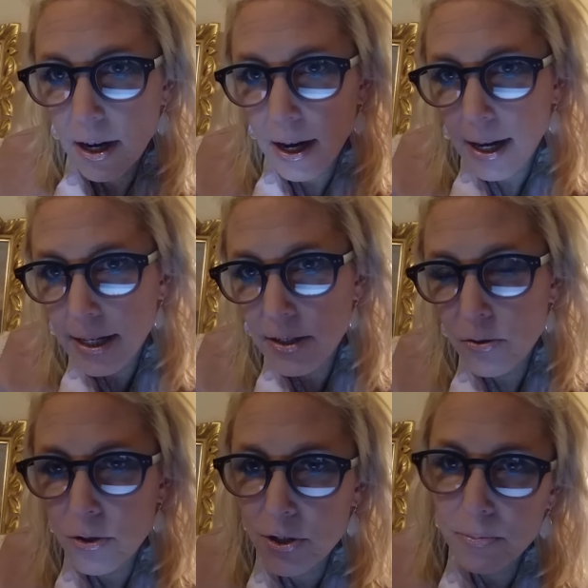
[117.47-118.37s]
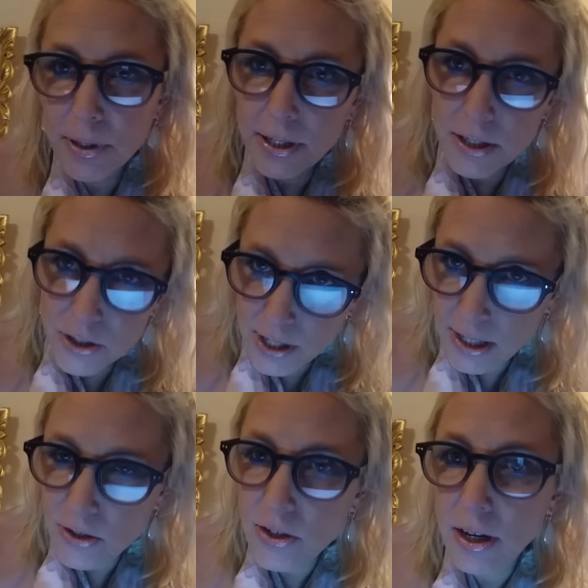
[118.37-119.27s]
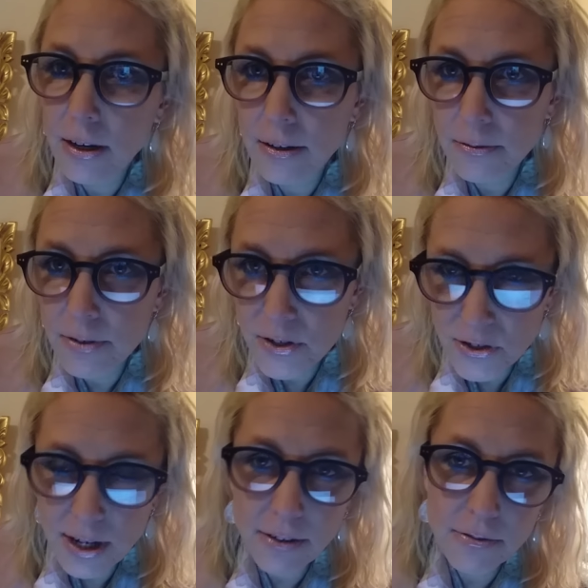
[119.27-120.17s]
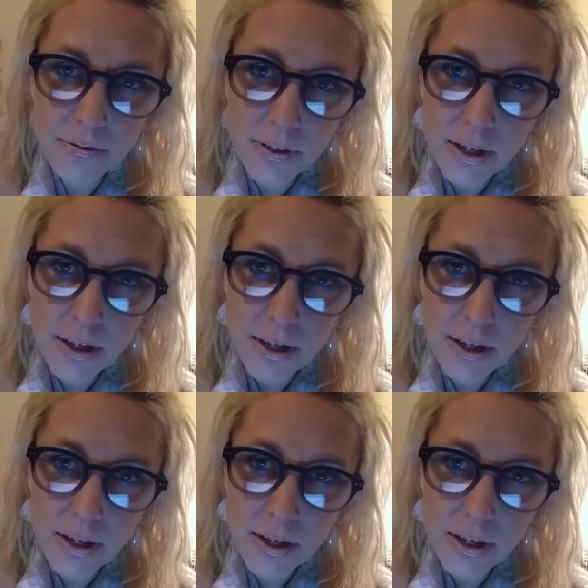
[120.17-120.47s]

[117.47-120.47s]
heightened or superior sense of self.